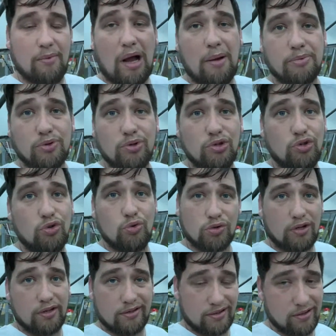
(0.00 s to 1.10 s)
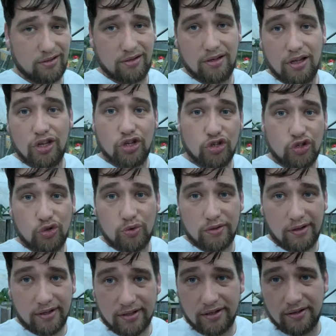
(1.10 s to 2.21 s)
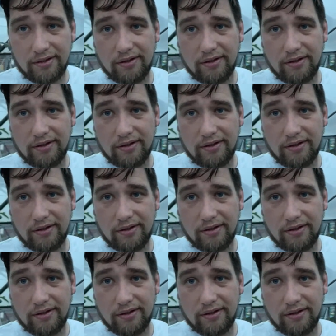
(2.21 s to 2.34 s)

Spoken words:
absolutely useless. Useless.